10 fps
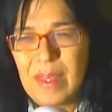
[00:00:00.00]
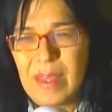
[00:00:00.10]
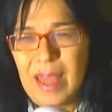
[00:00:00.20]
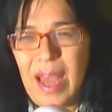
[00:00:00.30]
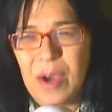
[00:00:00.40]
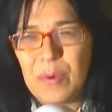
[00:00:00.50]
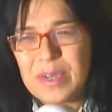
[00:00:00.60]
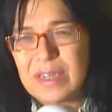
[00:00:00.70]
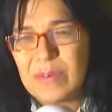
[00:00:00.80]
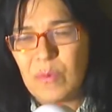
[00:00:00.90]
how
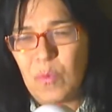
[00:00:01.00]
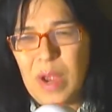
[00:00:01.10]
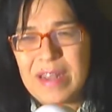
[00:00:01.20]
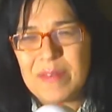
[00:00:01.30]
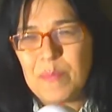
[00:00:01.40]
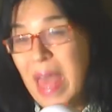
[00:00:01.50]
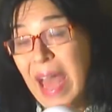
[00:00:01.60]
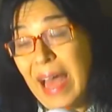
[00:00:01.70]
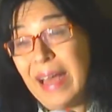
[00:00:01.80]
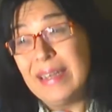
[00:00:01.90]
it went
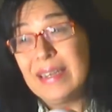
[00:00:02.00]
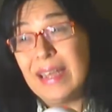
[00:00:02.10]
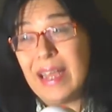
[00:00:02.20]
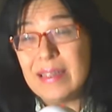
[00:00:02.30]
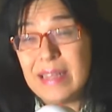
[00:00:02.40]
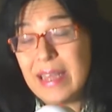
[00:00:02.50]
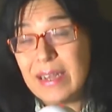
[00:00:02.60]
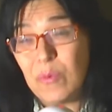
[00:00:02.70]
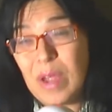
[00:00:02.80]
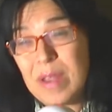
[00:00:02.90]
bad, and then
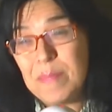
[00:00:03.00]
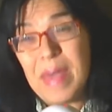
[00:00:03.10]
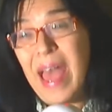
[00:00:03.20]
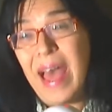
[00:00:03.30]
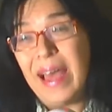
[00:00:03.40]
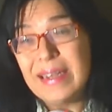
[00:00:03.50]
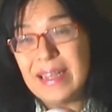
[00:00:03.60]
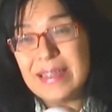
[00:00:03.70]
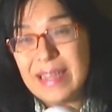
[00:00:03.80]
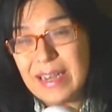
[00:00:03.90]
it went bad,
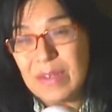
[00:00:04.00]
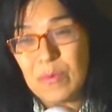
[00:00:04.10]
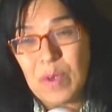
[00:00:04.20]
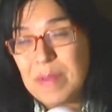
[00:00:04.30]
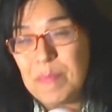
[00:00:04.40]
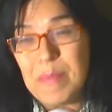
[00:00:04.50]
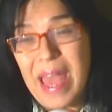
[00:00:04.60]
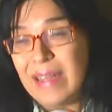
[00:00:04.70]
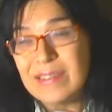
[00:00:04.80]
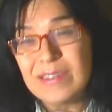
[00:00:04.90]
and then it went
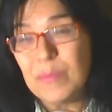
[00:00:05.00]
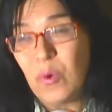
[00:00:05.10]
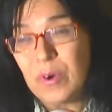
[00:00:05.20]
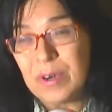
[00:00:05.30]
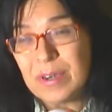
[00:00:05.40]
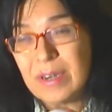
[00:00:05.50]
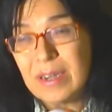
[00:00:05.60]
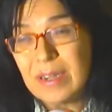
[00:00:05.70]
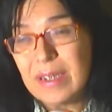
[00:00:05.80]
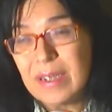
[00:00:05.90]
bad some more,
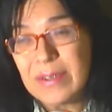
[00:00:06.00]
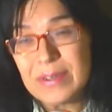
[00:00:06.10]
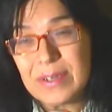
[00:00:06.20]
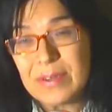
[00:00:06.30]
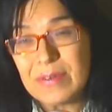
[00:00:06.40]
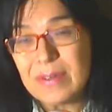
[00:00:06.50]
you know.